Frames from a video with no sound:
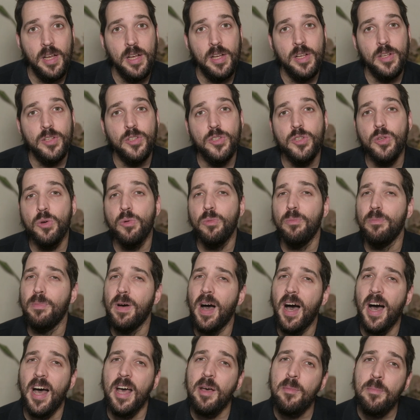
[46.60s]
So
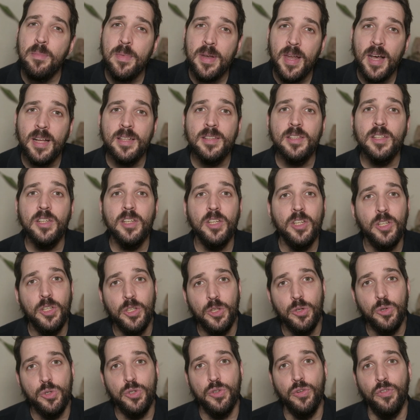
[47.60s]
I'm not a
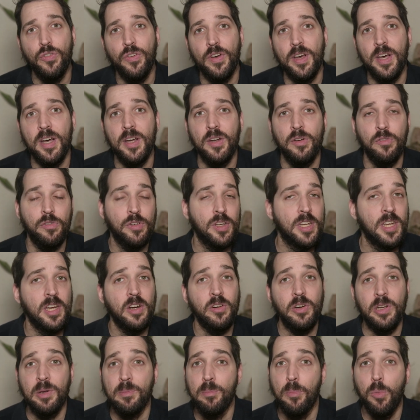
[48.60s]
huge fan of
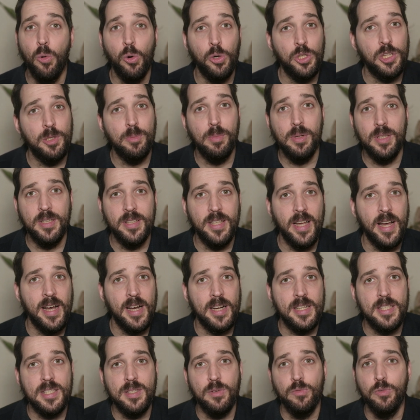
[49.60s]
carrying portable
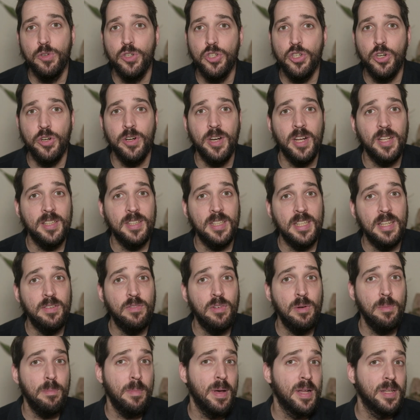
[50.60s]
DACs which are not
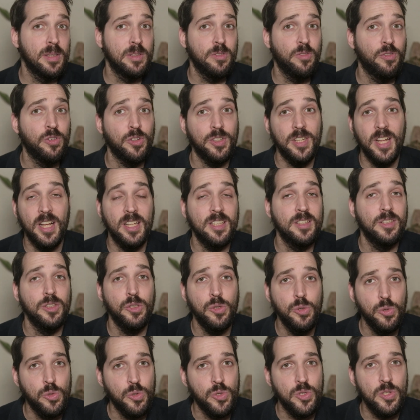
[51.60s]
even meant for that
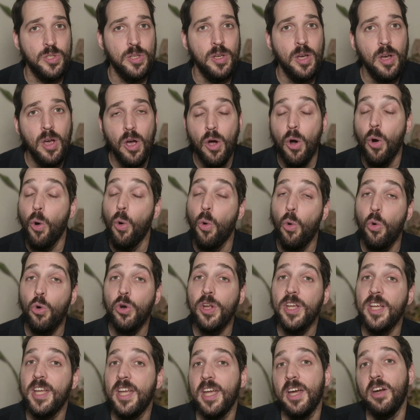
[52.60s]
use, or
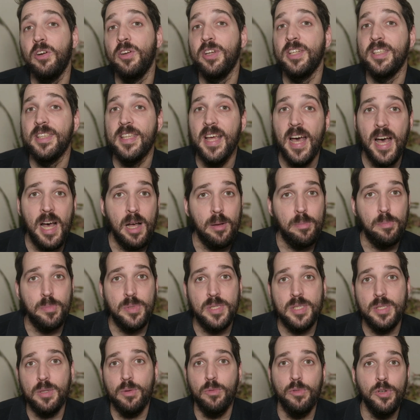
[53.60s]
carrying
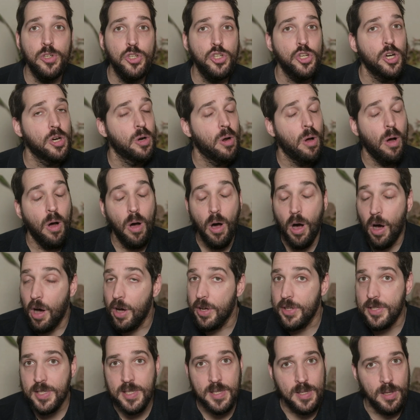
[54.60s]
DAPs which are
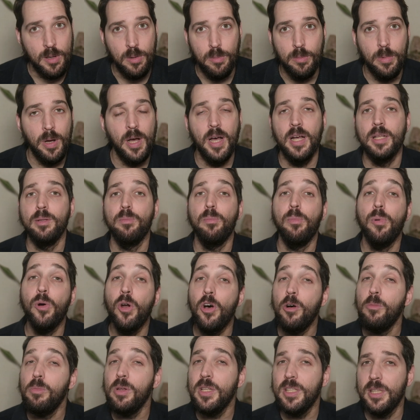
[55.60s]
awesome and
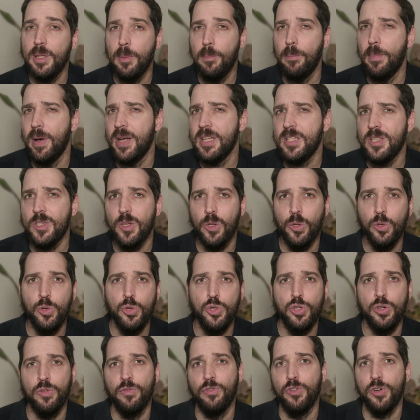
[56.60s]
probably the best
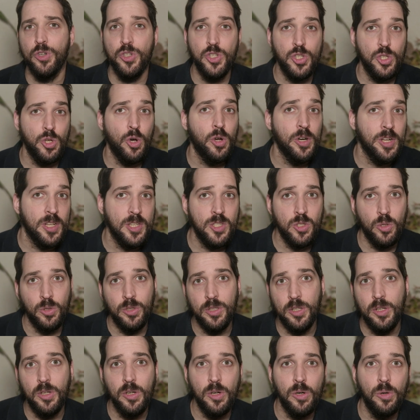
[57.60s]
solution for Sonics on
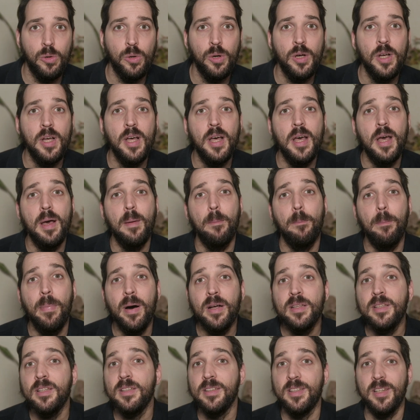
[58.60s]
the go,
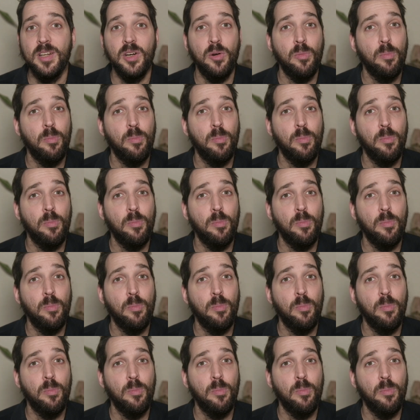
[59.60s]
but they are